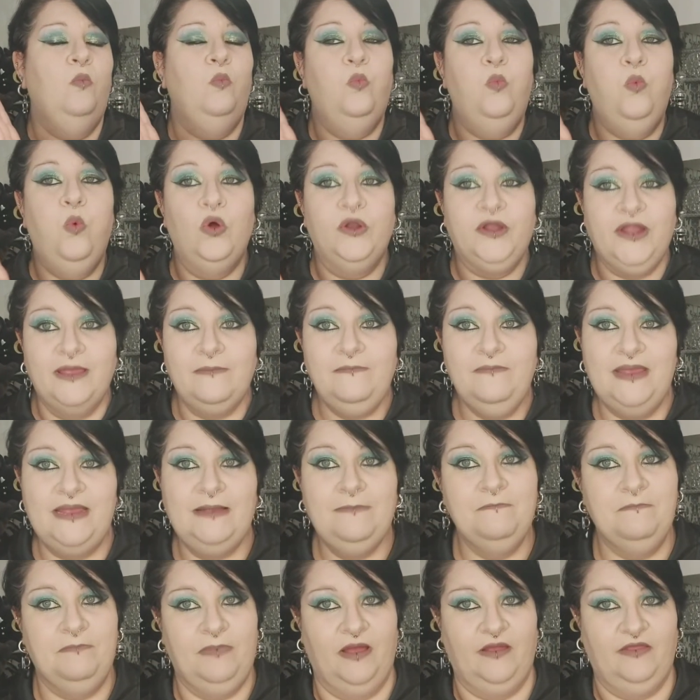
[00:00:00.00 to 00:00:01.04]
What I
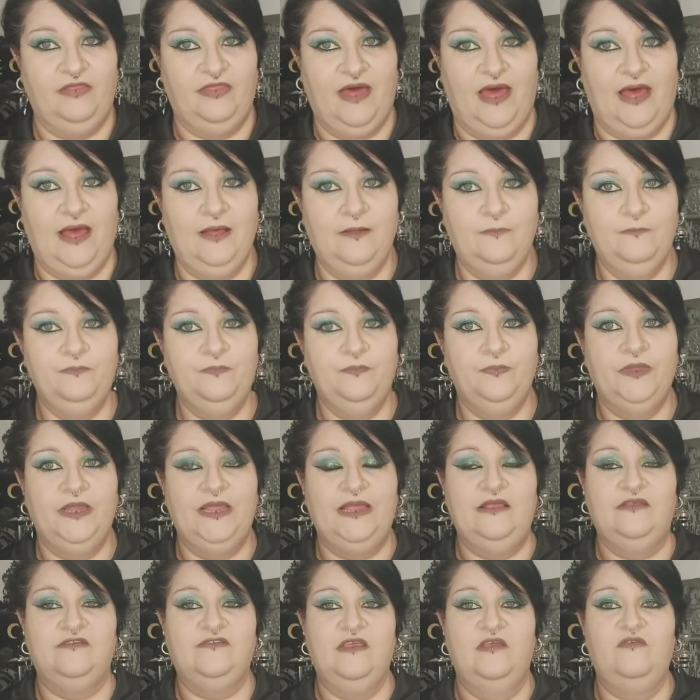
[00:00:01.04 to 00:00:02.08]
mean by that
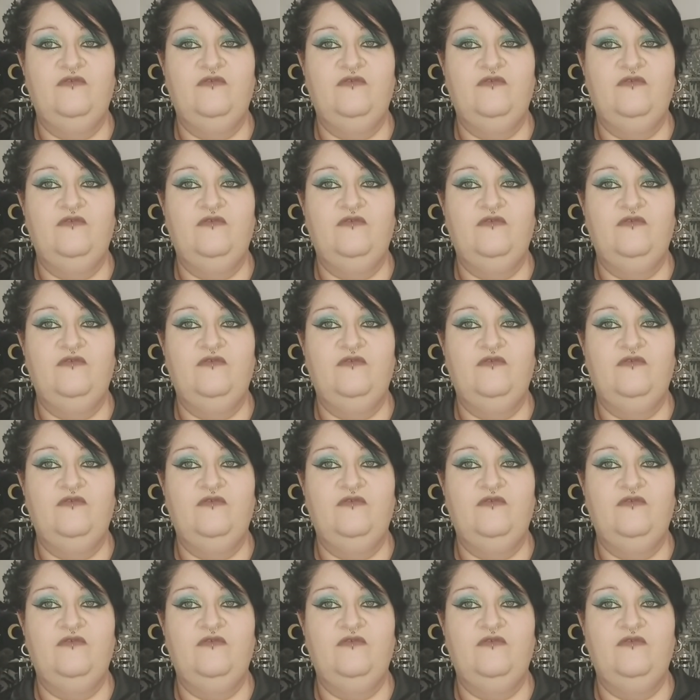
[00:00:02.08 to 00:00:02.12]
is,